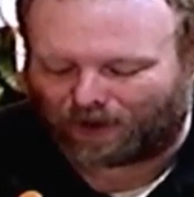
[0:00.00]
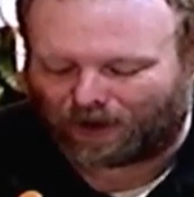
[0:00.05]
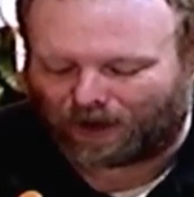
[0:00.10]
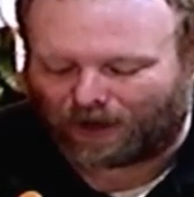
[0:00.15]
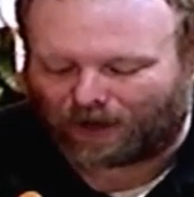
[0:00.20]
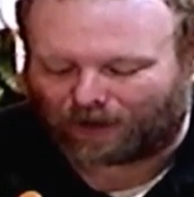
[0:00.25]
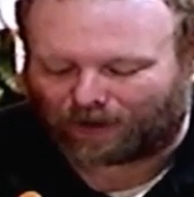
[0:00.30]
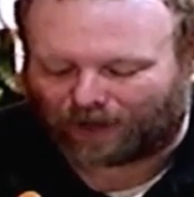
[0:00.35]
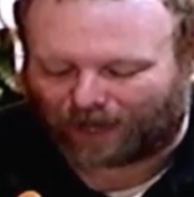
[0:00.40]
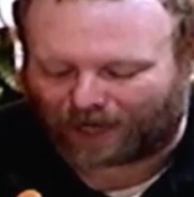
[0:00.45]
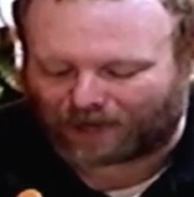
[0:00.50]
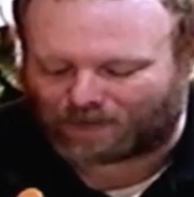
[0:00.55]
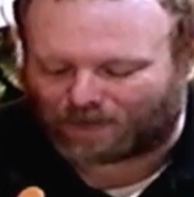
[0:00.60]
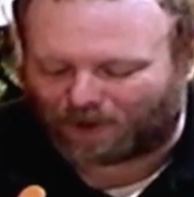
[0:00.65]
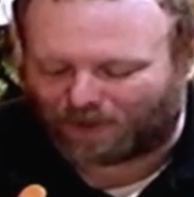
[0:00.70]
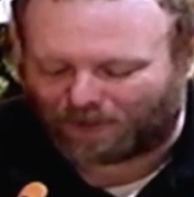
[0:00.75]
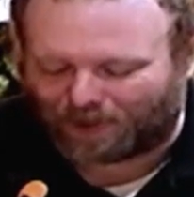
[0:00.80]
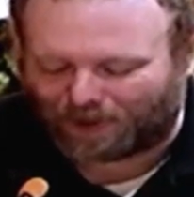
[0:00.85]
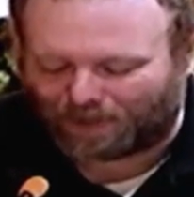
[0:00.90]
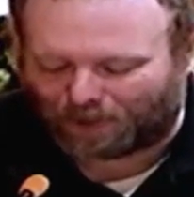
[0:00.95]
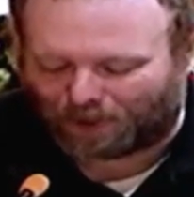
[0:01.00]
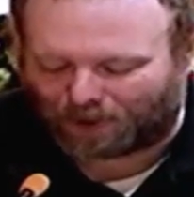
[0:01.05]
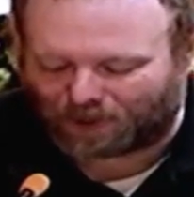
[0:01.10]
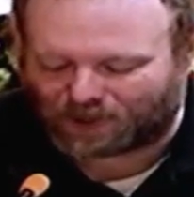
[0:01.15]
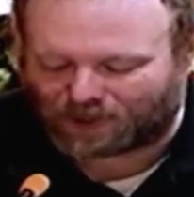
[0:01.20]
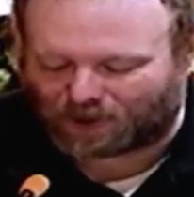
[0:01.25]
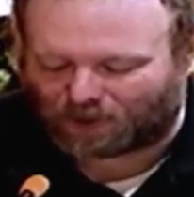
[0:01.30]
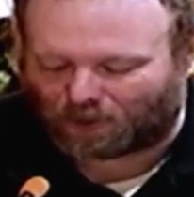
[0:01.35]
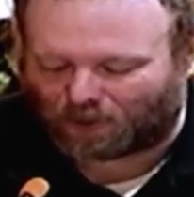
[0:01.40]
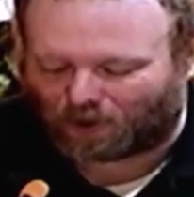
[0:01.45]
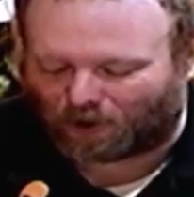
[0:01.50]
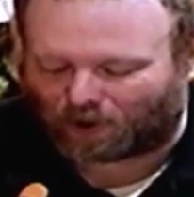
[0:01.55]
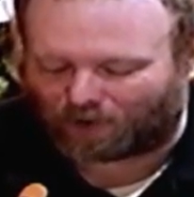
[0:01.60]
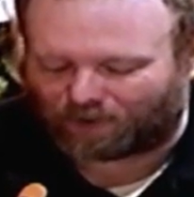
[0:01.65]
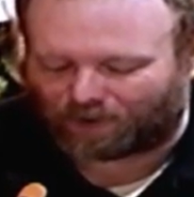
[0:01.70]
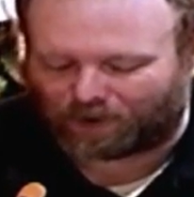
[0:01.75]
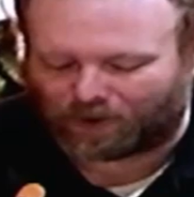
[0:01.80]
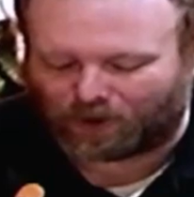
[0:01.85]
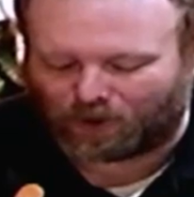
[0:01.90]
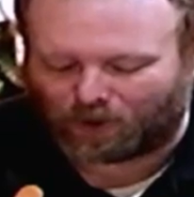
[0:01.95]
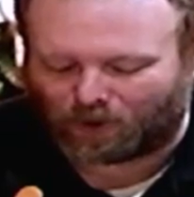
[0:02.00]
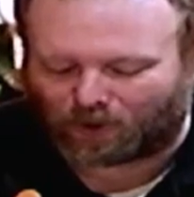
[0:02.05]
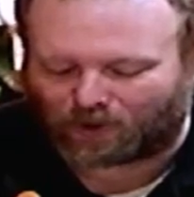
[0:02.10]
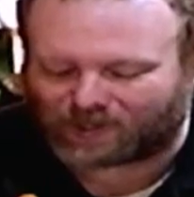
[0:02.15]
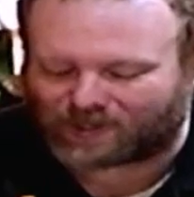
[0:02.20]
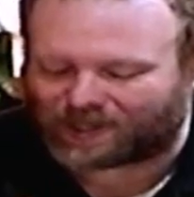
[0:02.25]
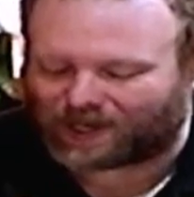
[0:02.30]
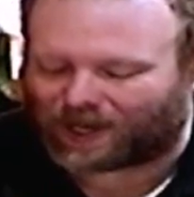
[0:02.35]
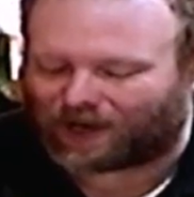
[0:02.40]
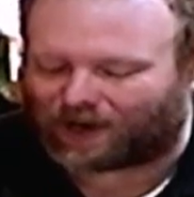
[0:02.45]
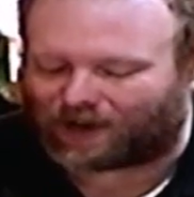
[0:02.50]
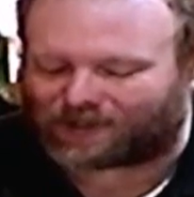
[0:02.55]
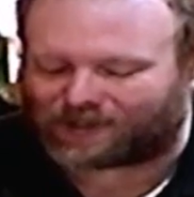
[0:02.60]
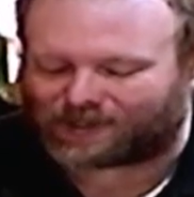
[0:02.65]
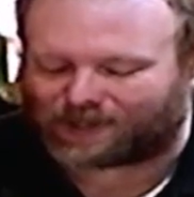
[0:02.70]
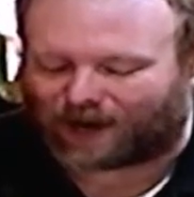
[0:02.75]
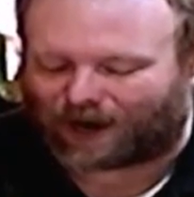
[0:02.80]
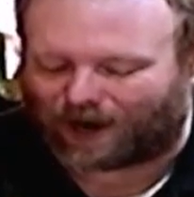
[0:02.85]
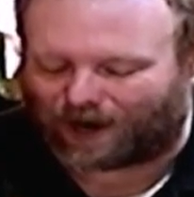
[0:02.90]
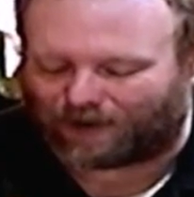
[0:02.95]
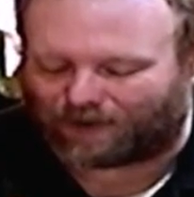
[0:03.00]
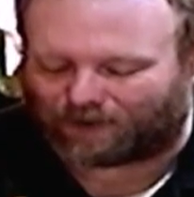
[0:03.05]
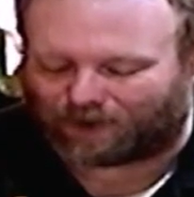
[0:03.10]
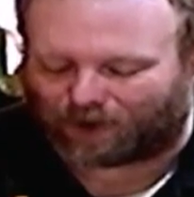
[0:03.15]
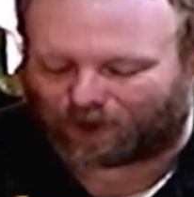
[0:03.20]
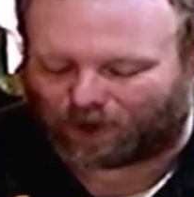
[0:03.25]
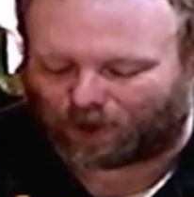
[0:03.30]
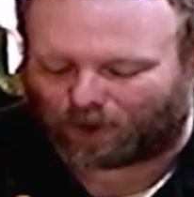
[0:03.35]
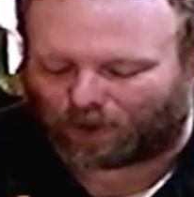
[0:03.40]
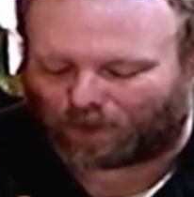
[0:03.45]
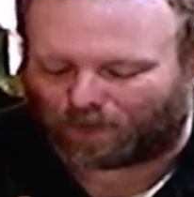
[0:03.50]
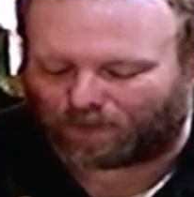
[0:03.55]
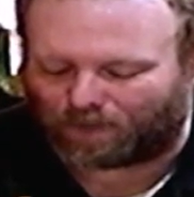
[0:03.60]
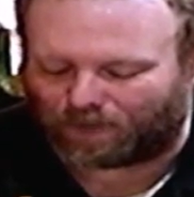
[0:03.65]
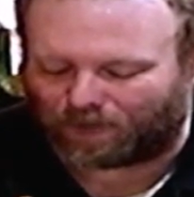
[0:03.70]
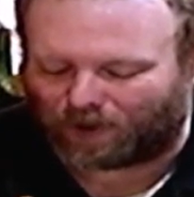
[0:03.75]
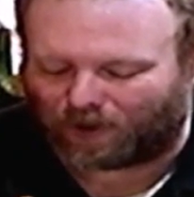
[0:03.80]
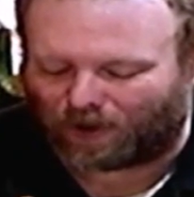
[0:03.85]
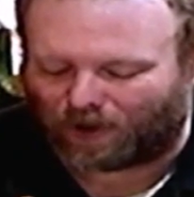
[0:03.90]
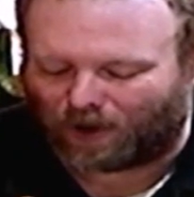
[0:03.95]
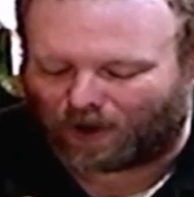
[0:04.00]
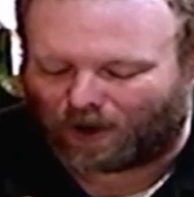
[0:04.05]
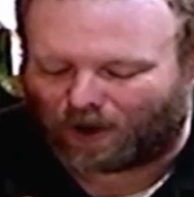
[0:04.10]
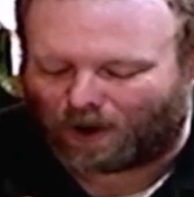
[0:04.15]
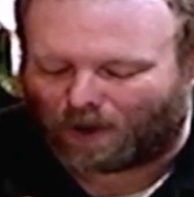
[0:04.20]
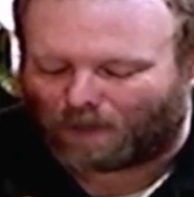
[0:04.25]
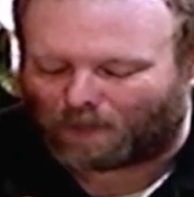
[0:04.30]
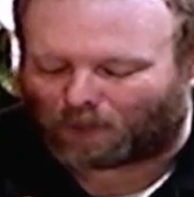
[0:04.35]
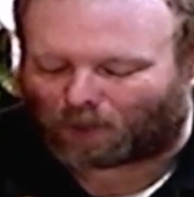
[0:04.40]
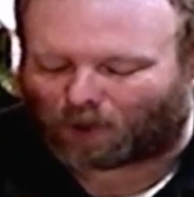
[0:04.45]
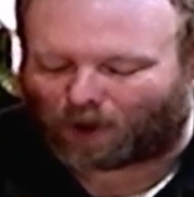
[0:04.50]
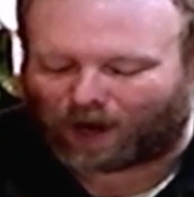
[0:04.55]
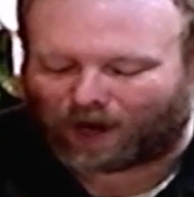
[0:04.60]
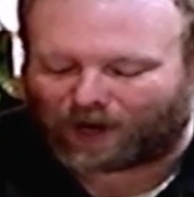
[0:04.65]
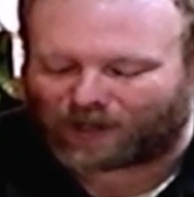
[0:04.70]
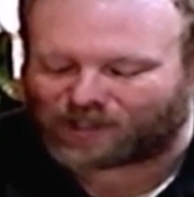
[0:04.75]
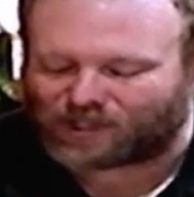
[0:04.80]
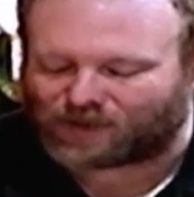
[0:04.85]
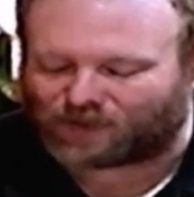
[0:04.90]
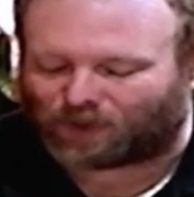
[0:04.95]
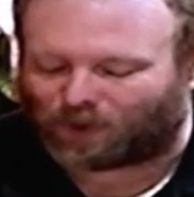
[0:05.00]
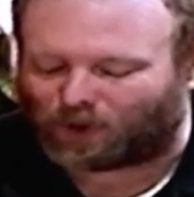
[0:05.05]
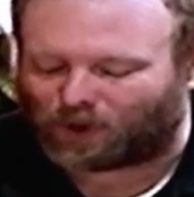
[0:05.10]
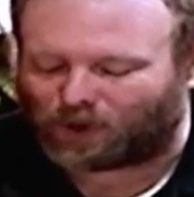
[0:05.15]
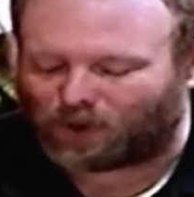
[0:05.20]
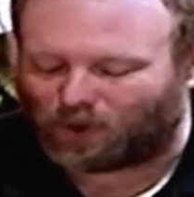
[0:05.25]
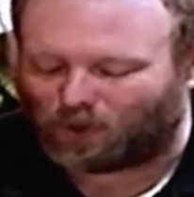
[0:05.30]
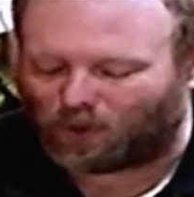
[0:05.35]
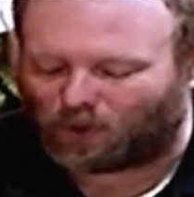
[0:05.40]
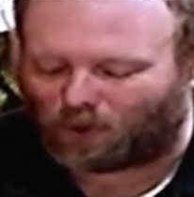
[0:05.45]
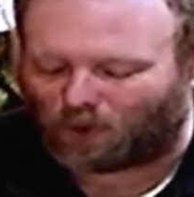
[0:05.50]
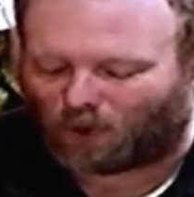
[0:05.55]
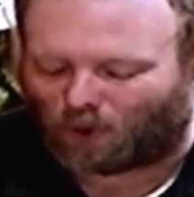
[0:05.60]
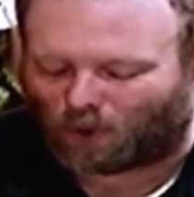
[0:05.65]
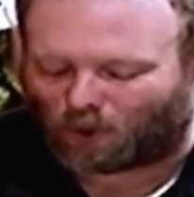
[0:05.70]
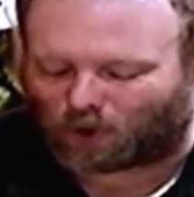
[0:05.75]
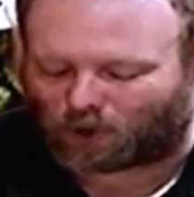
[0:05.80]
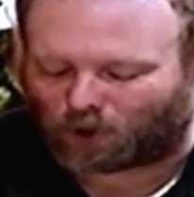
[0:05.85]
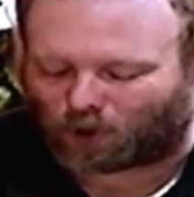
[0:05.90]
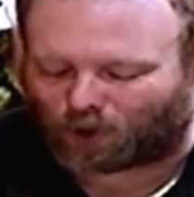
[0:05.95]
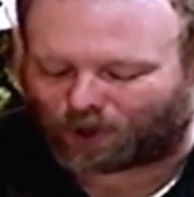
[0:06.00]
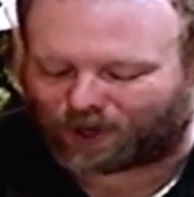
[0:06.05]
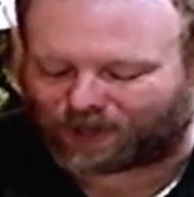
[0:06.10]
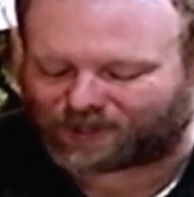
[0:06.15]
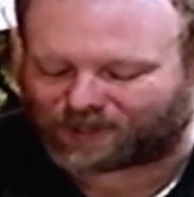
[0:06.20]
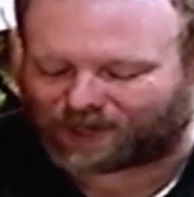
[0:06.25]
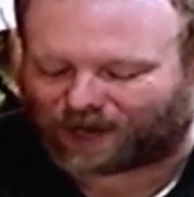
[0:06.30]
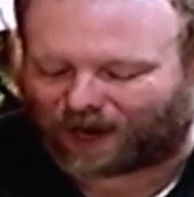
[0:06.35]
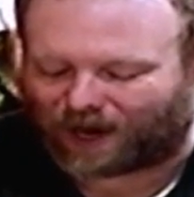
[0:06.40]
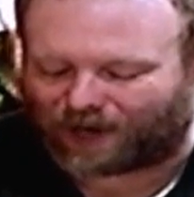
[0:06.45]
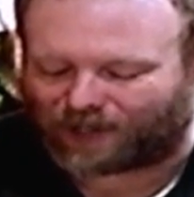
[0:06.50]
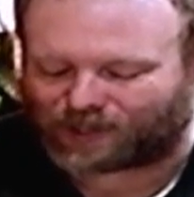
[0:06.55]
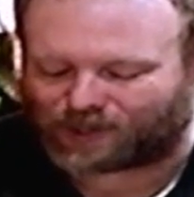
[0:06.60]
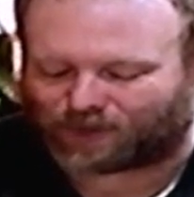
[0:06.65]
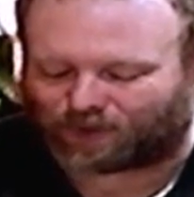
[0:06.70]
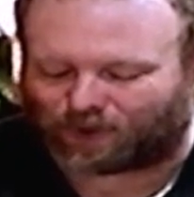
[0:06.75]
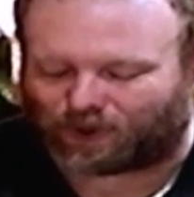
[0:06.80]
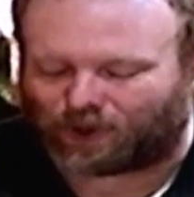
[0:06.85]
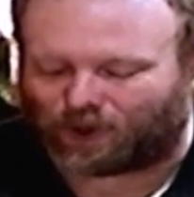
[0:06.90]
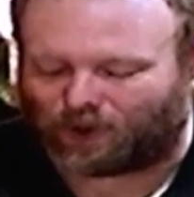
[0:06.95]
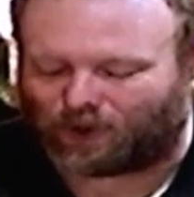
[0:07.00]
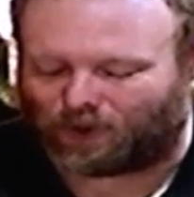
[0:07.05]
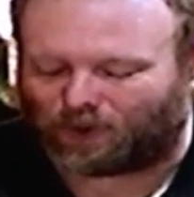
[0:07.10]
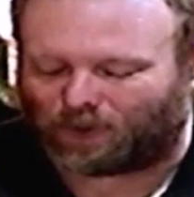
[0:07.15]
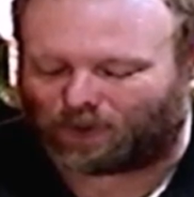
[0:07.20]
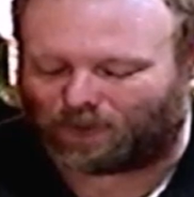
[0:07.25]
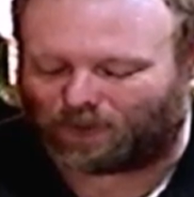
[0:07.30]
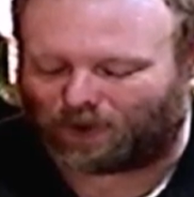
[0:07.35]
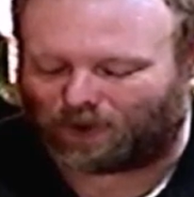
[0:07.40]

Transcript: Let me be put to work for you or set aside for you. Praised for you or criticized for you.